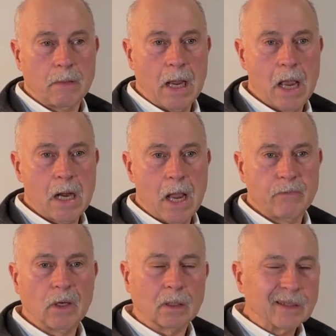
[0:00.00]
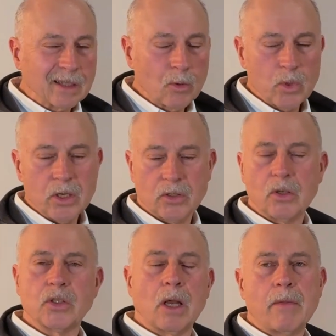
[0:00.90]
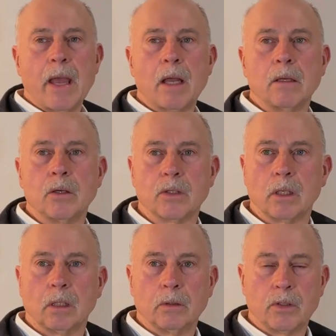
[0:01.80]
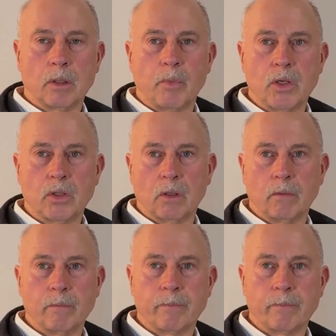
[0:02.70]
I've done a little research on that, and there's a bunch of